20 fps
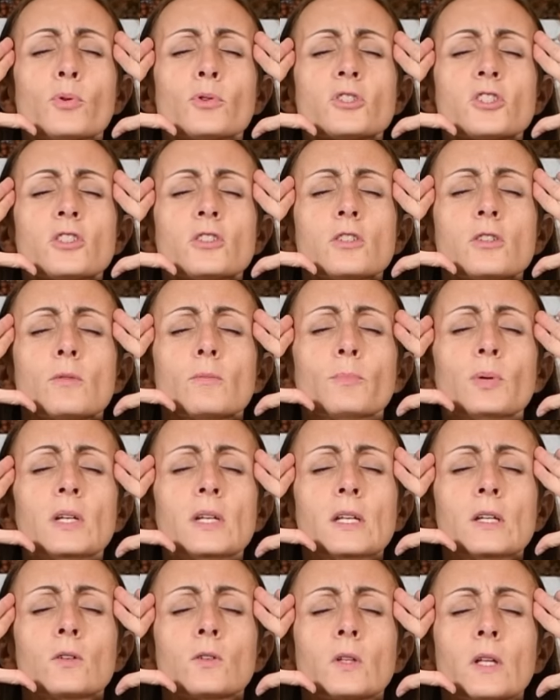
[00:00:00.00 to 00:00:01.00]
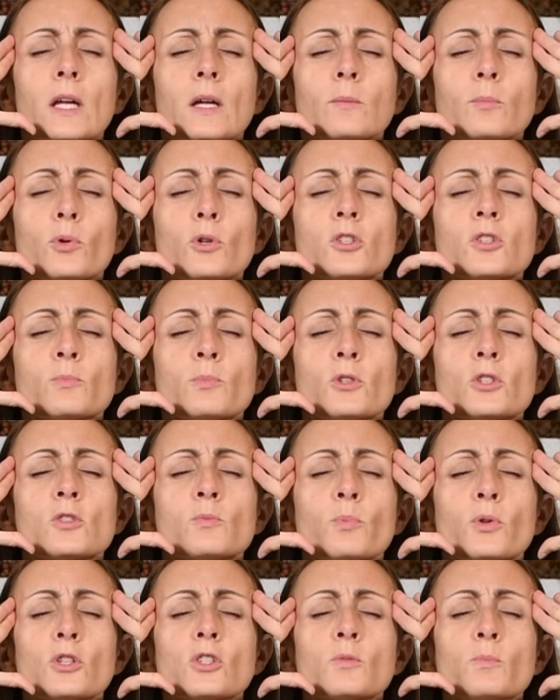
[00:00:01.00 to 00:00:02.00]
Push in your pineal gland. Push, push,
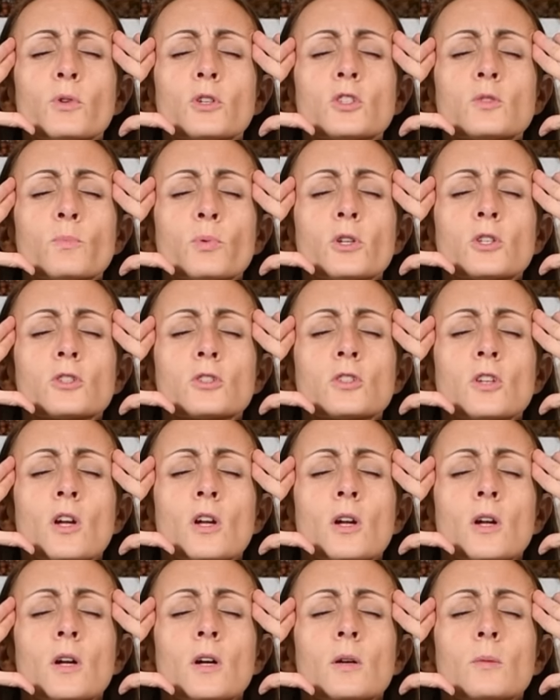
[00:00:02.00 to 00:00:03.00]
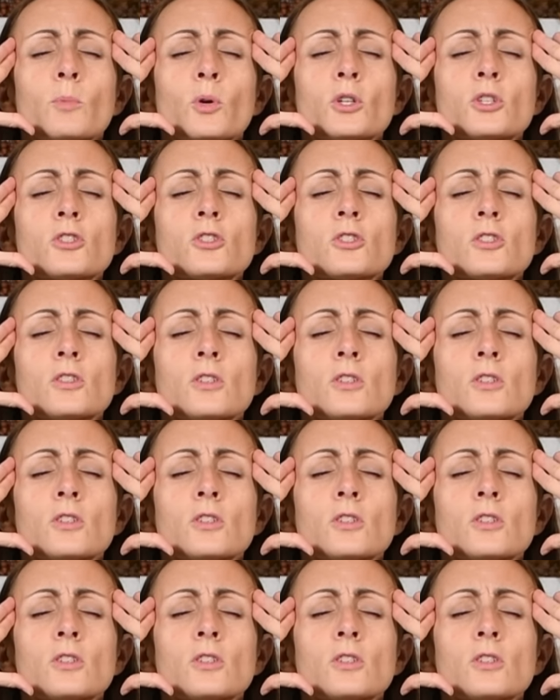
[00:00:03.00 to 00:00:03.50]
push, push, push, push.